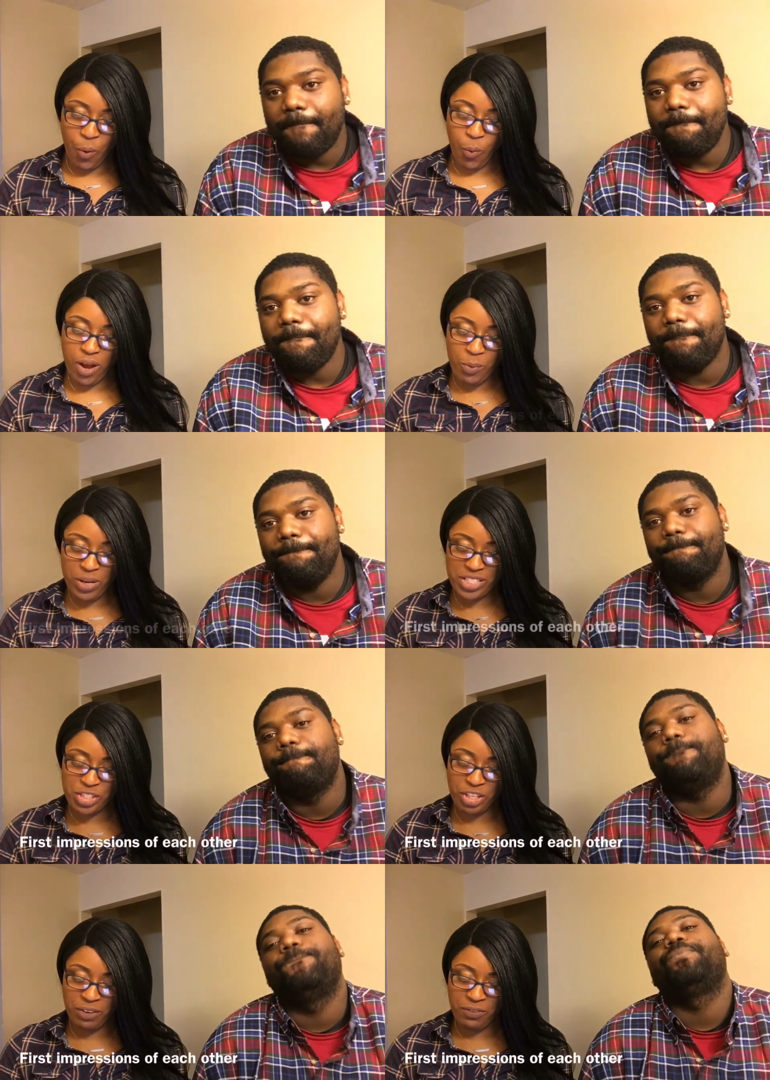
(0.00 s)
Speaker 1: What
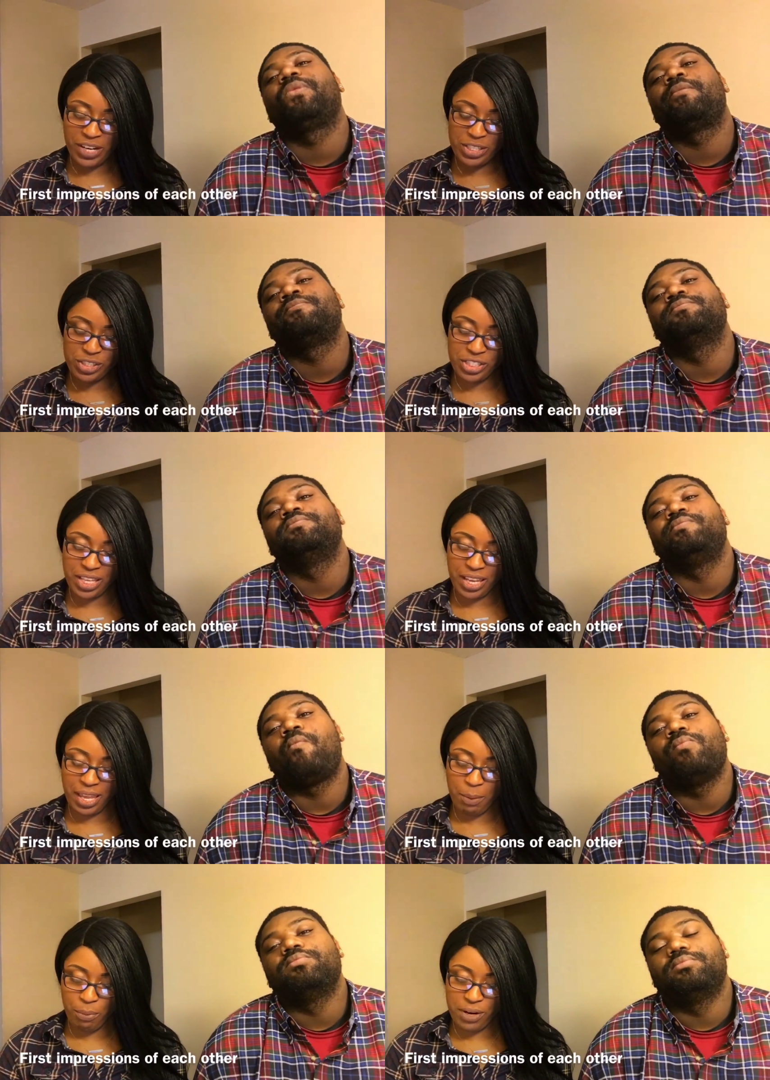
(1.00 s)
was your first
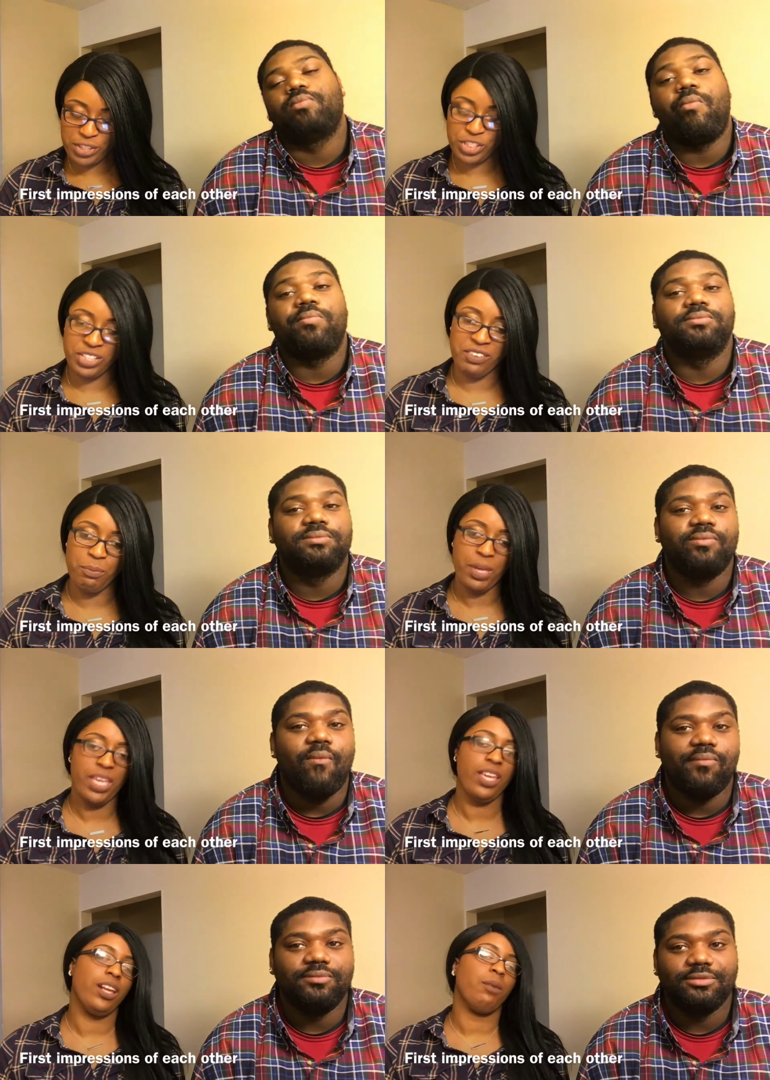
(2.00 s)
impression of
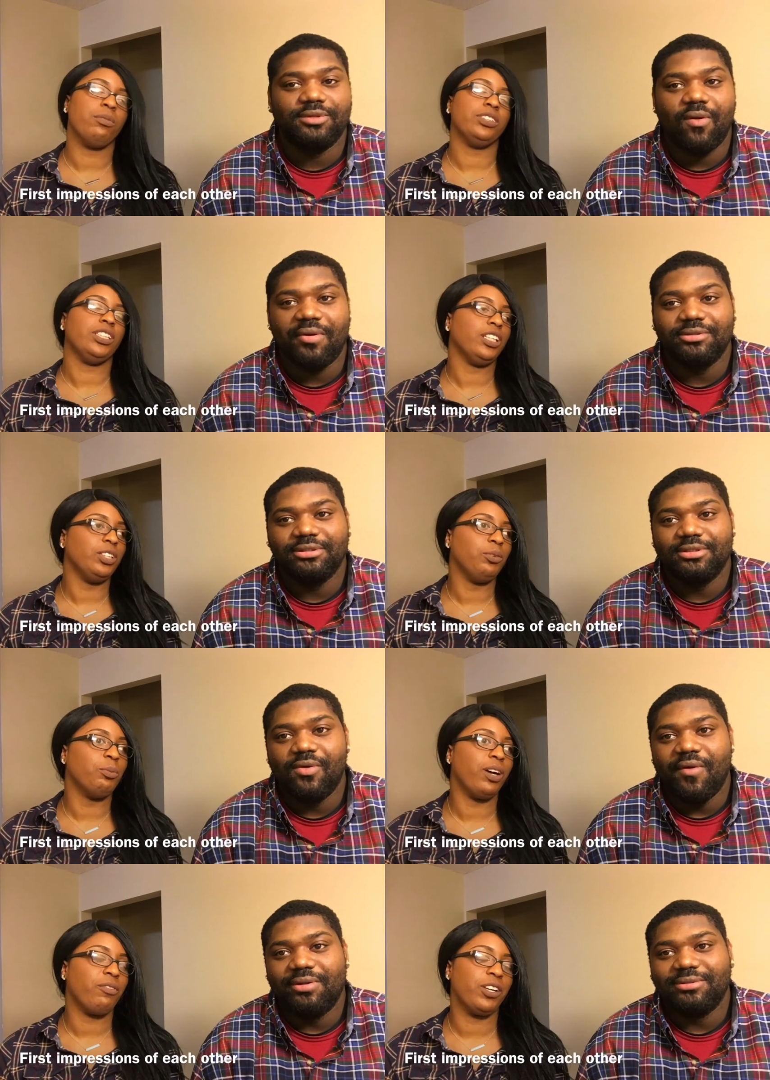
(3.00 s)
me? And I'm gonna tell you
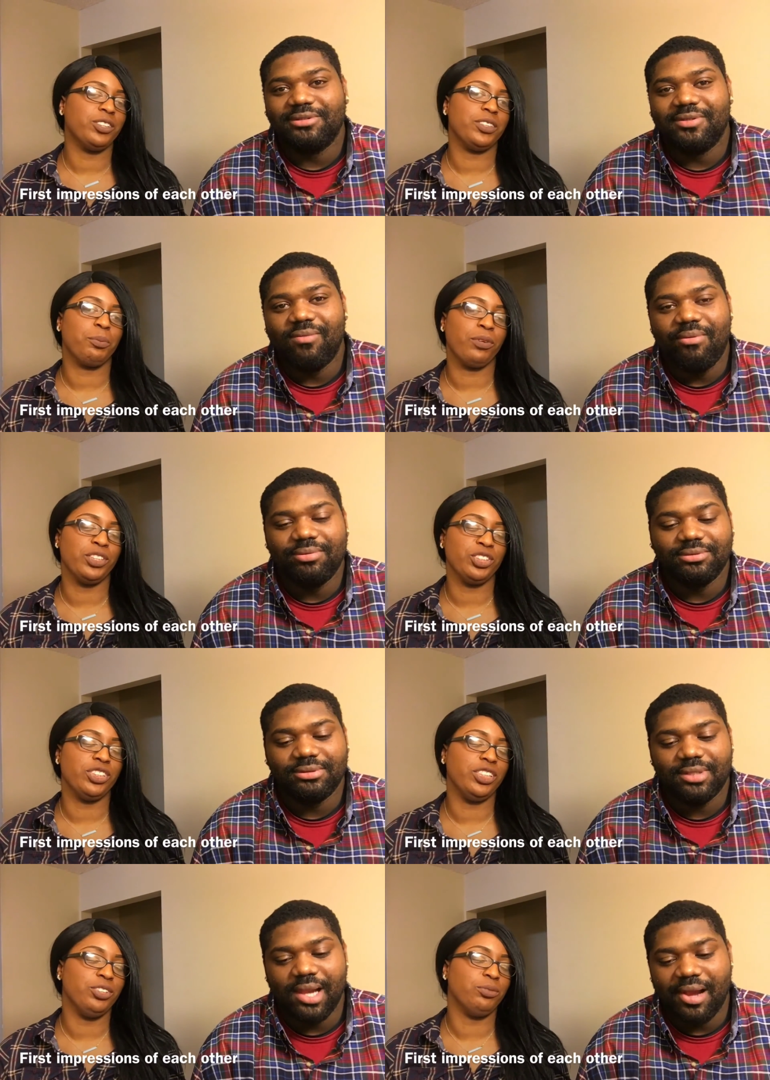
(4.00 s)
my first impression
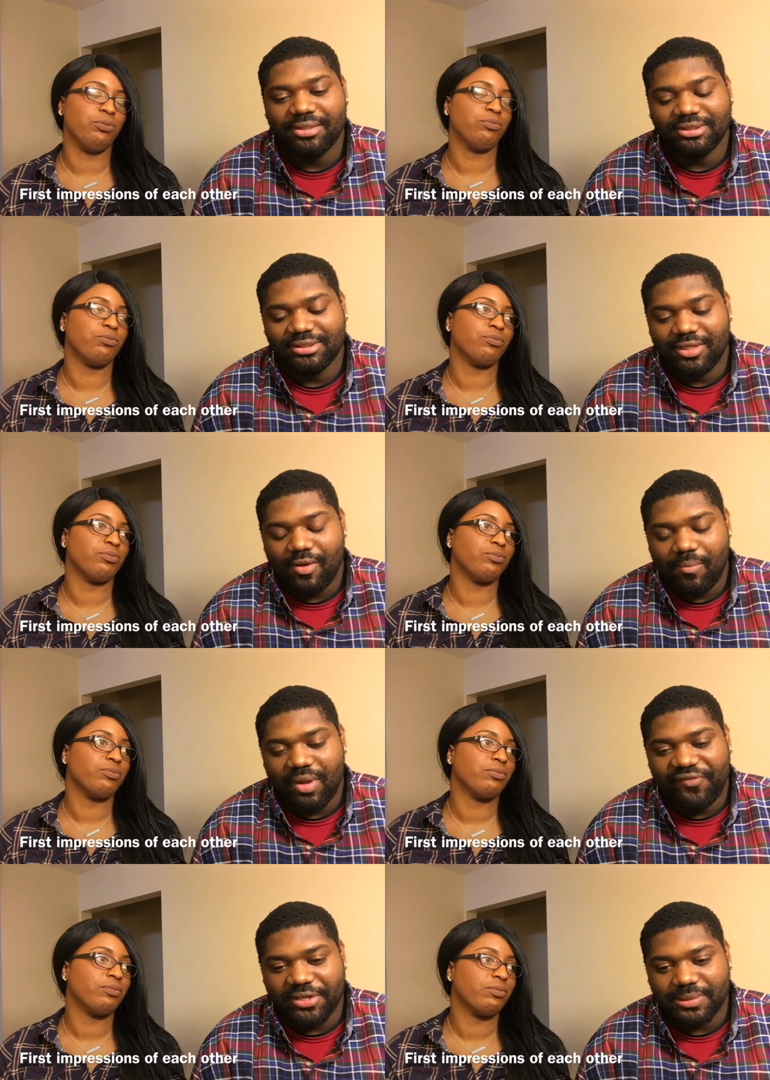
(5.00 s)
of you.
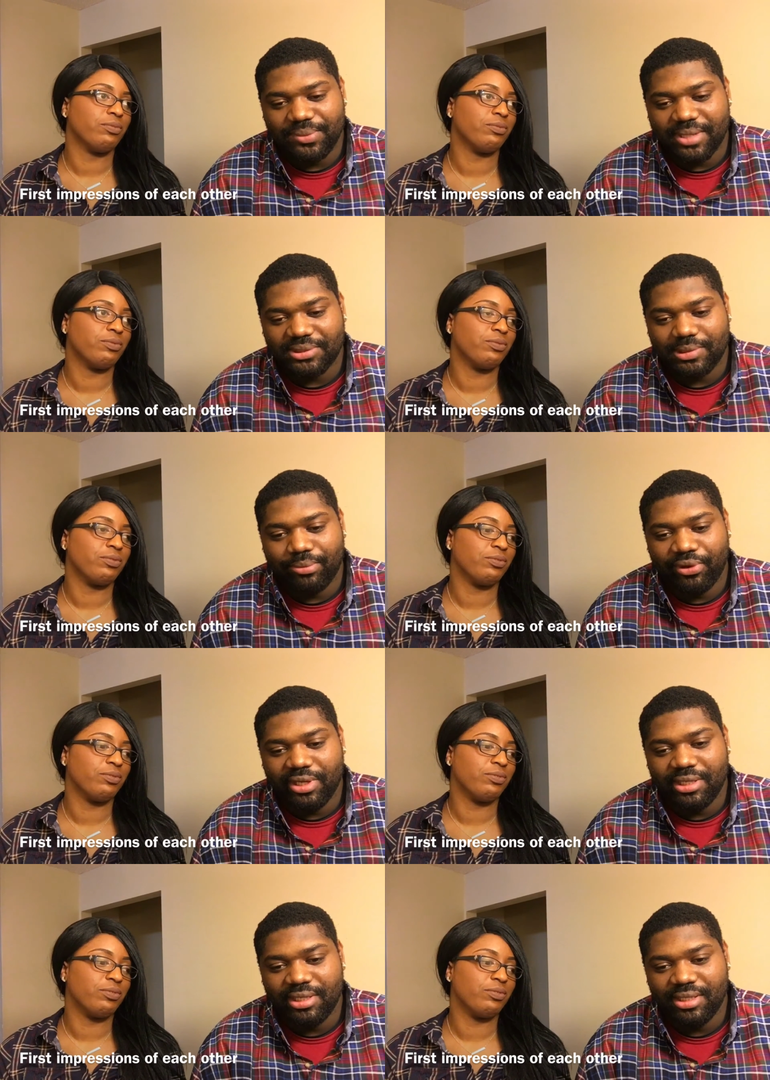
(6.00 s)
Speaker 2: My first impression of
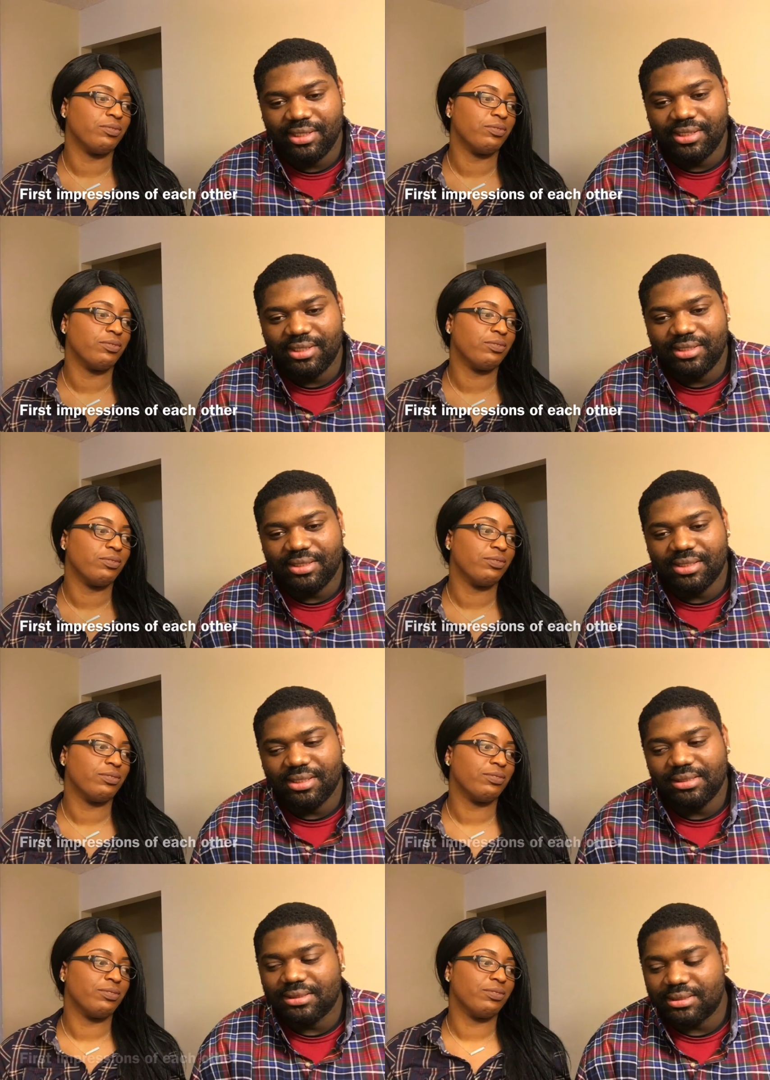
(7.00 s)
Bree
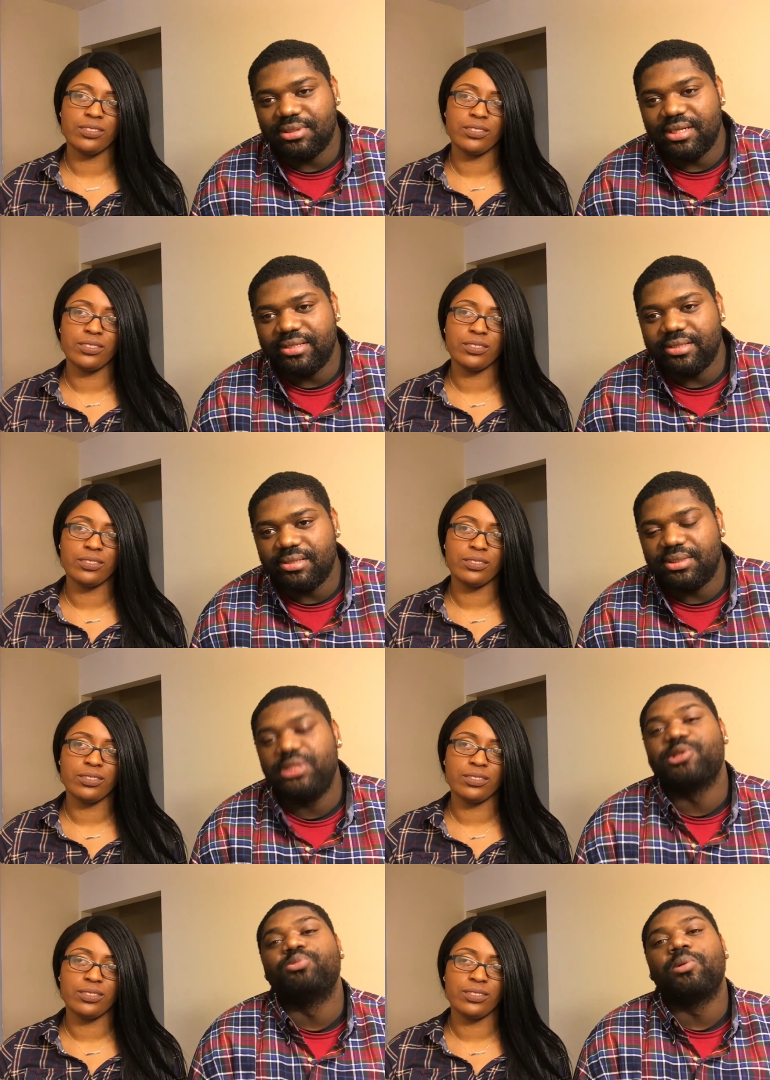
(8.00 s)
is
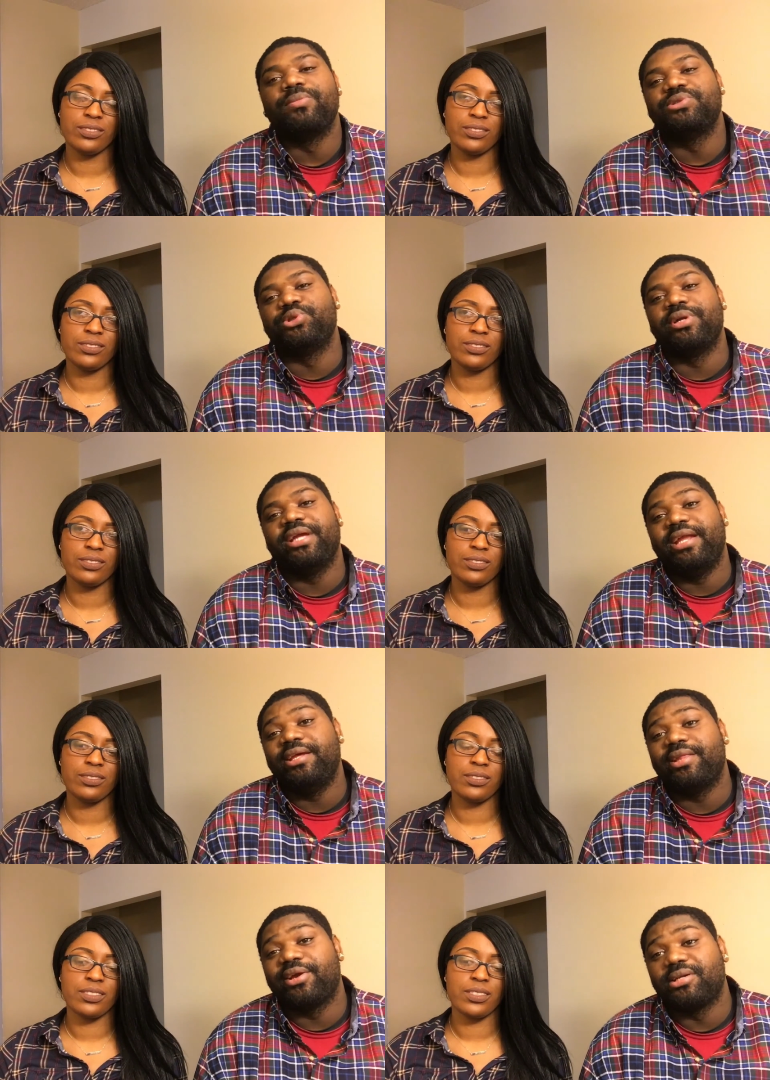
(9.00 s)
she was more mature than
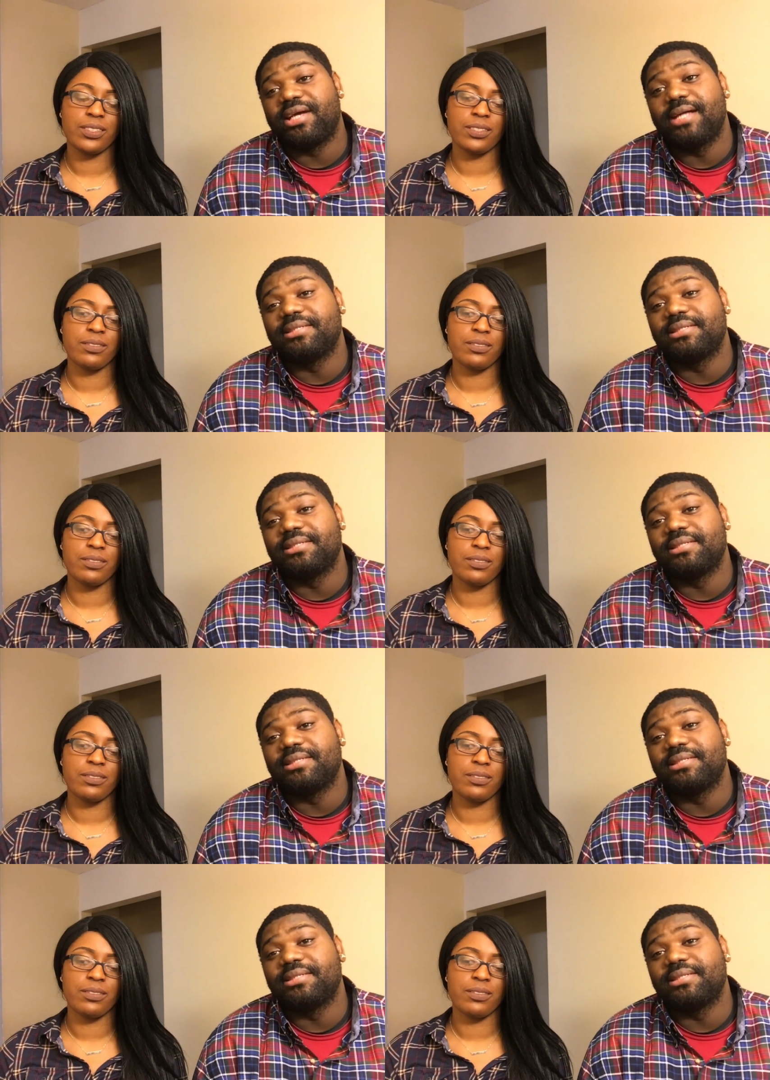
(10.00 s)
any other girl I